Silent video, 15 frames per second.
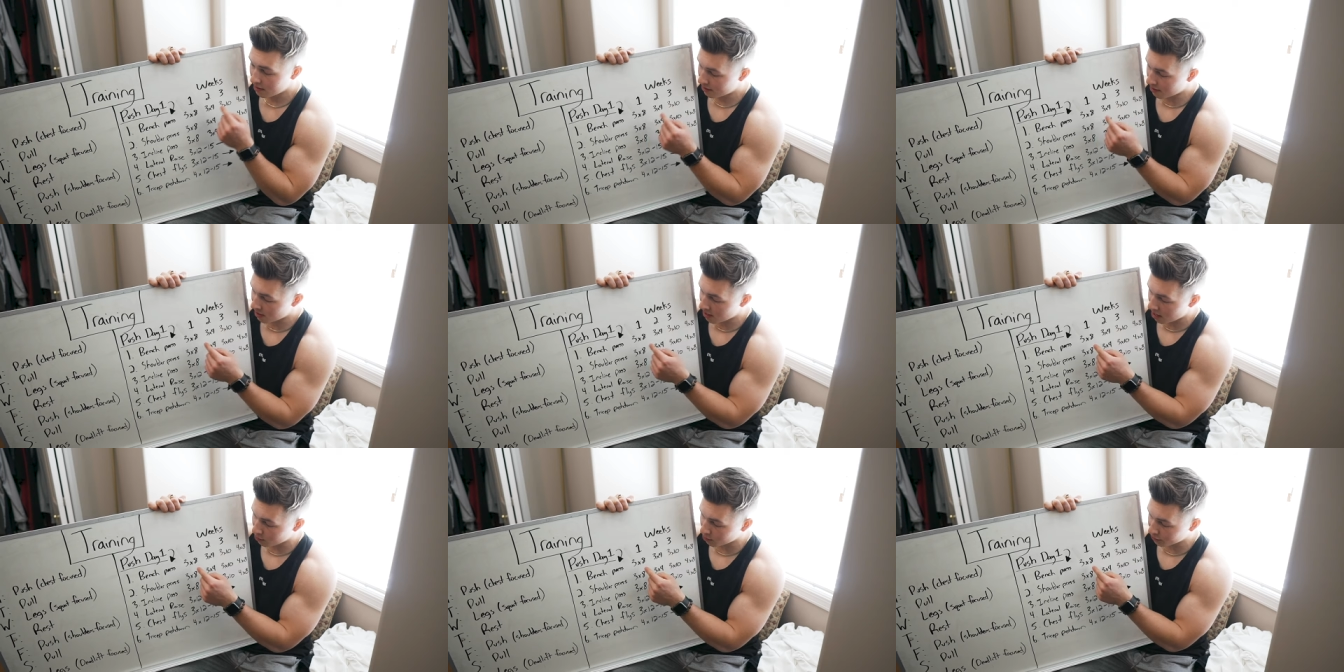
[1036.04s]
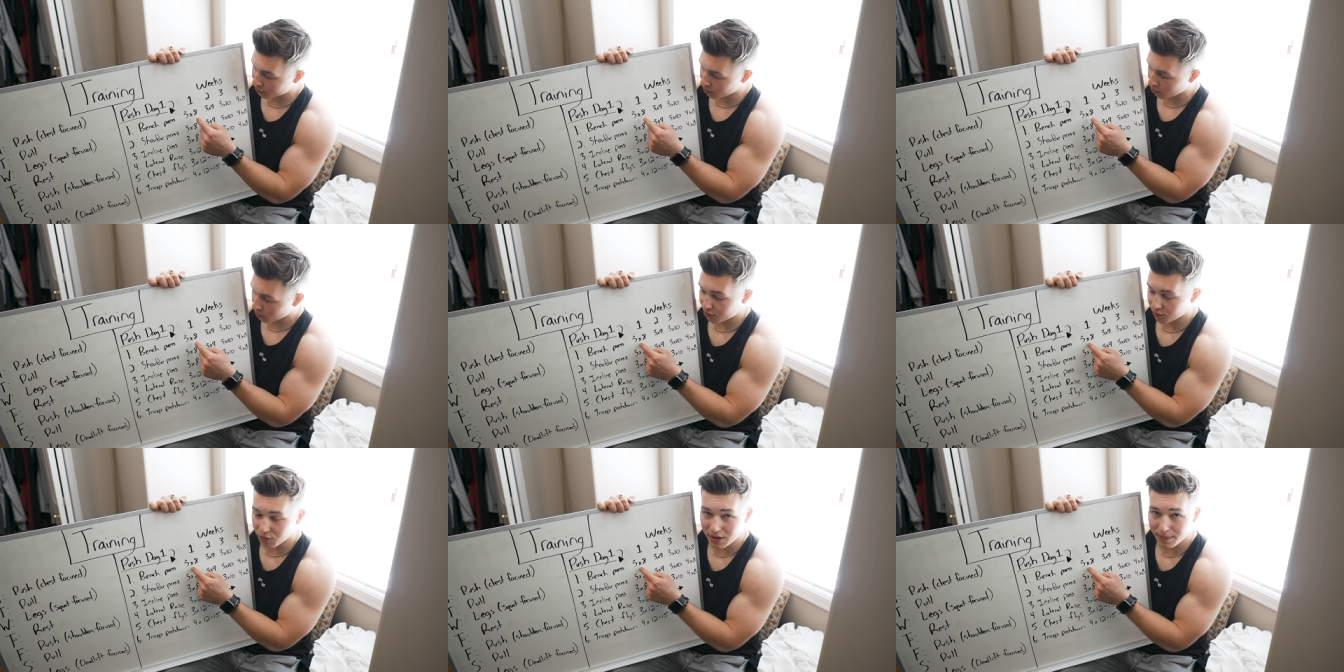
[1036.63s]
Then I will do
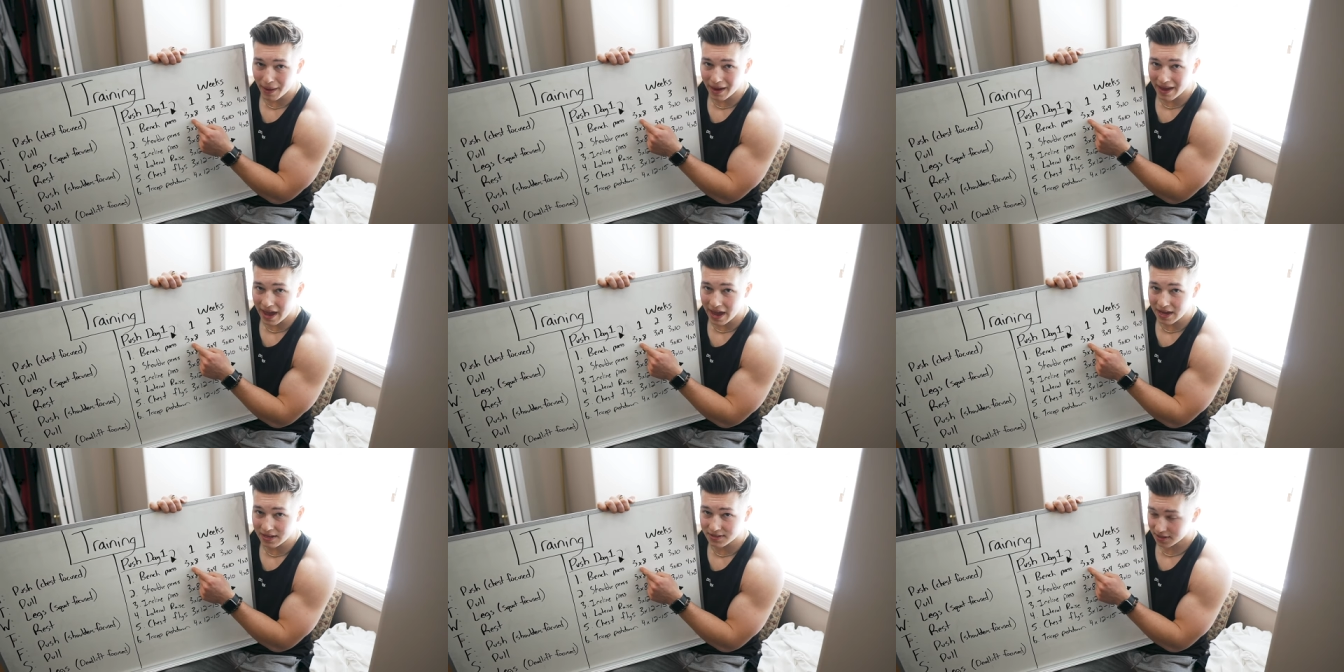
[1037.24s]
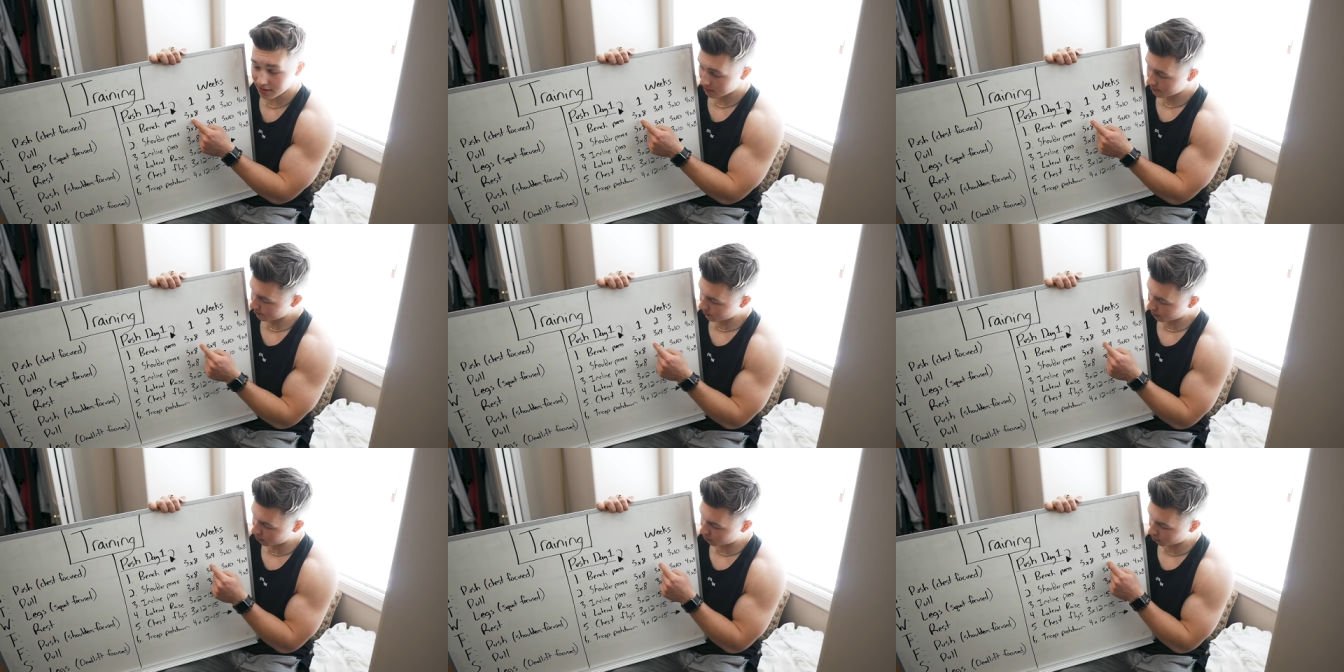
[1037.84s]
three by eight,
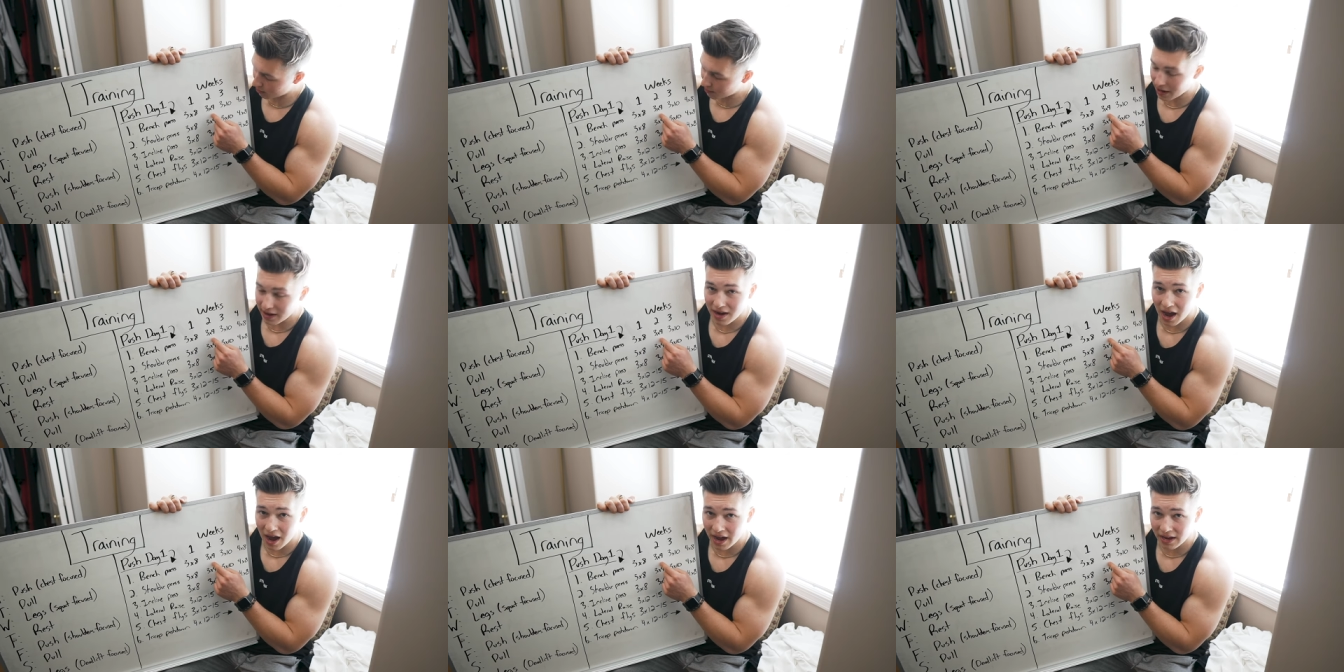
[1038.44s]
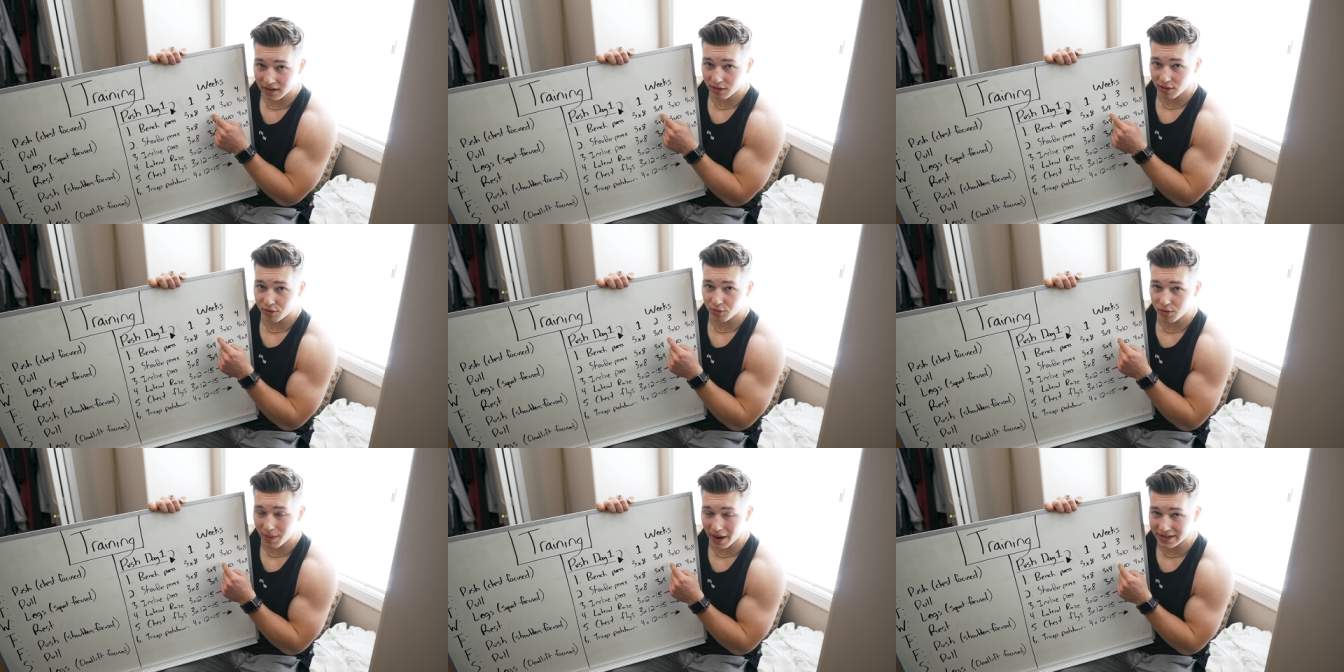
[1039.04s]
three by nine,
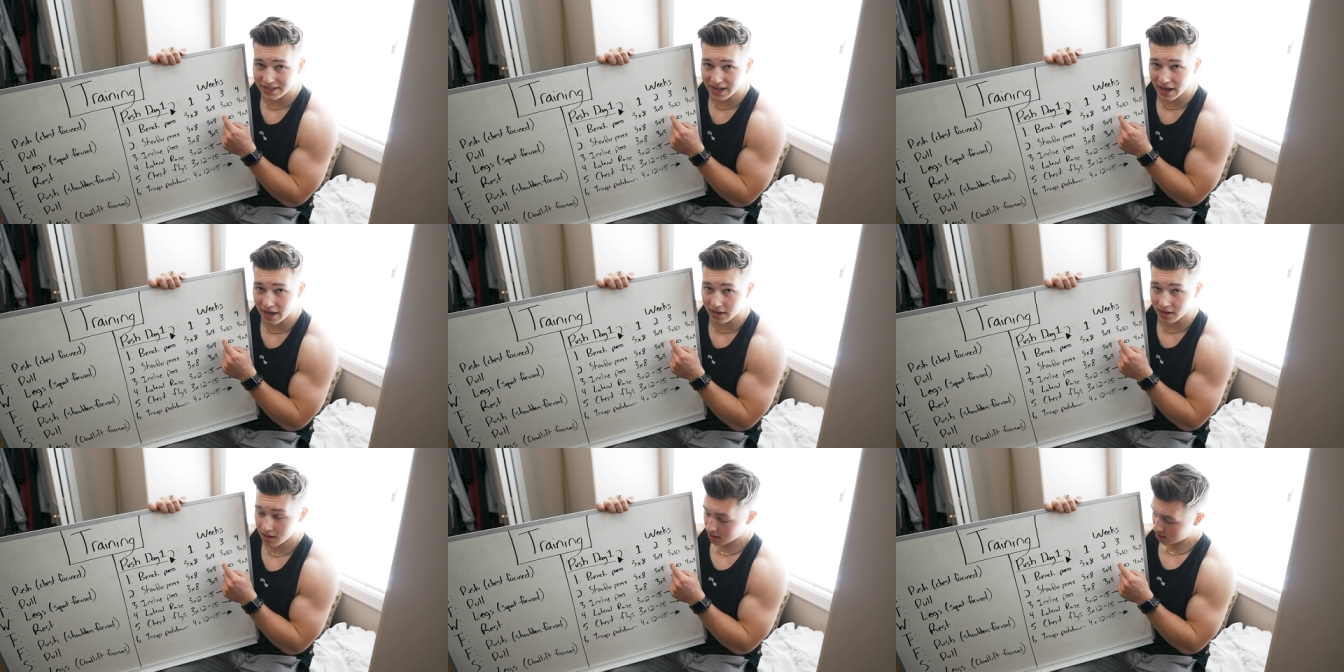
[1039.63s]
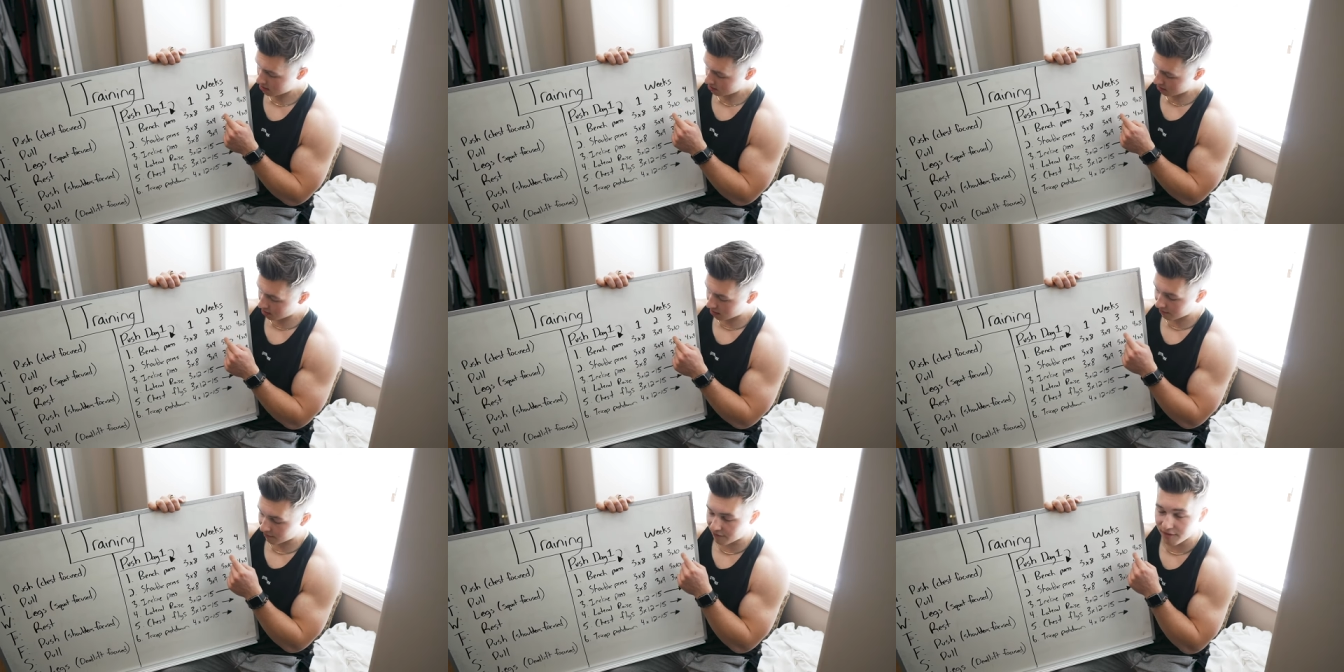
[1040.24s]
three by 10,
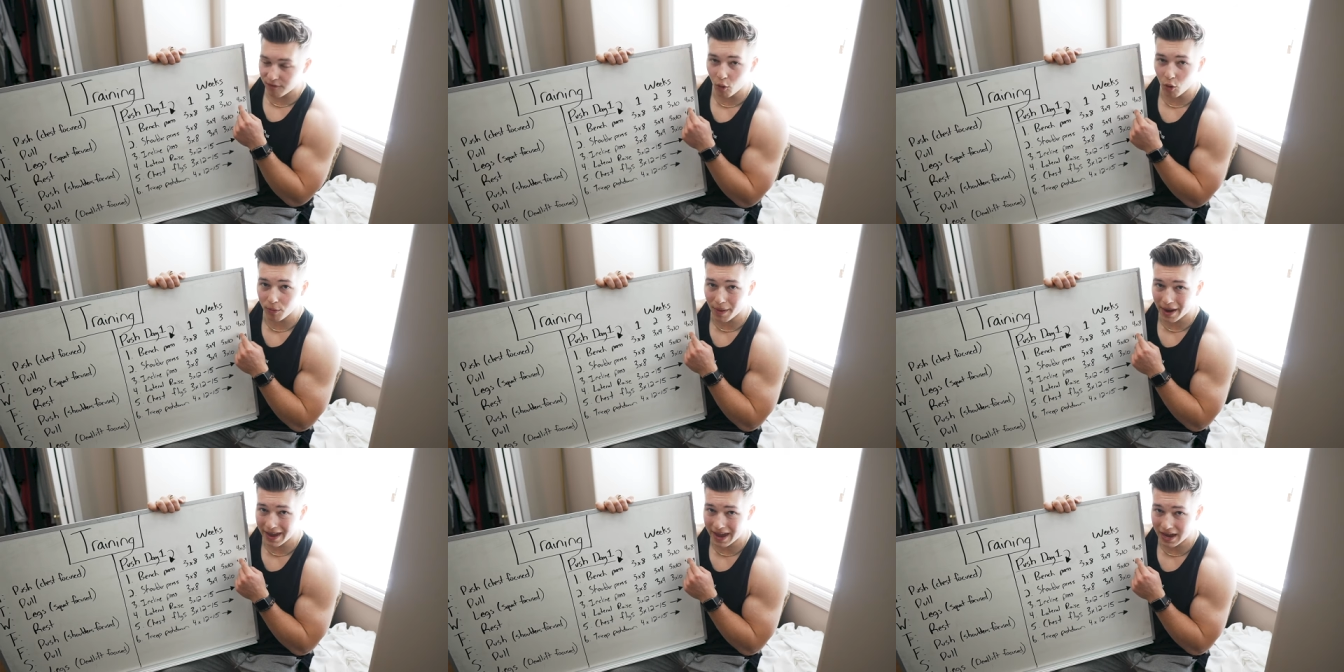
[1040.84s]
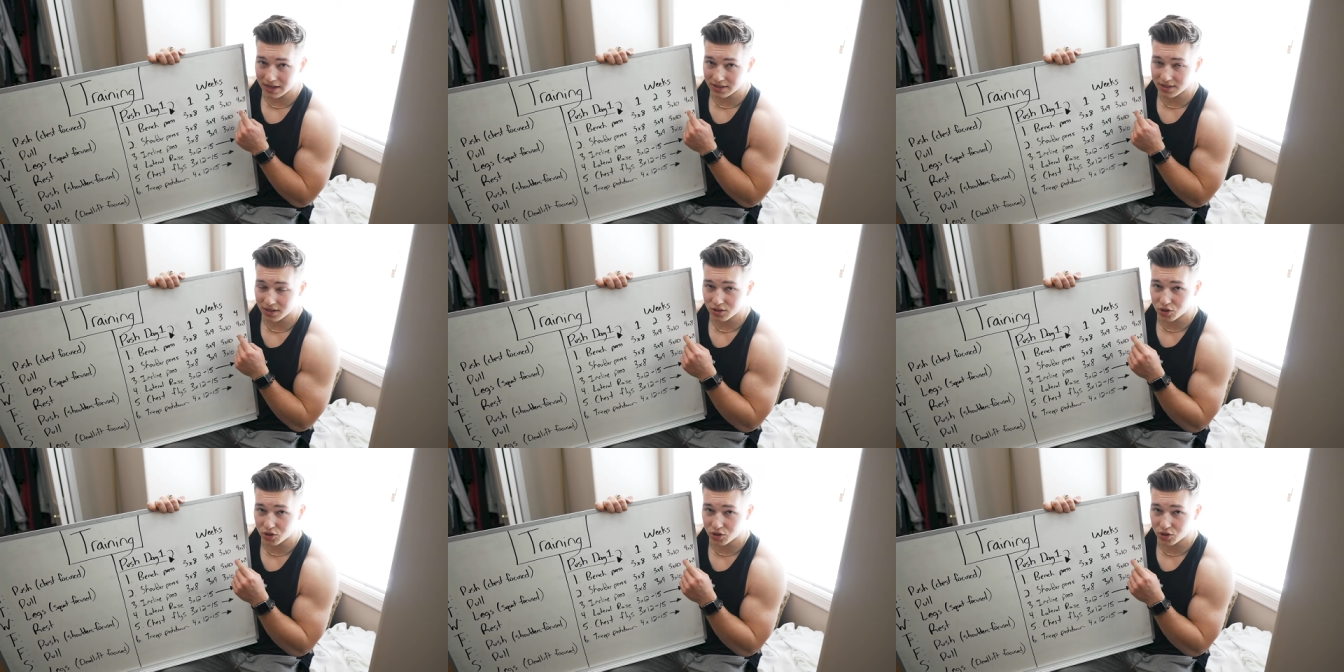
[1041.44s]
then four by eight.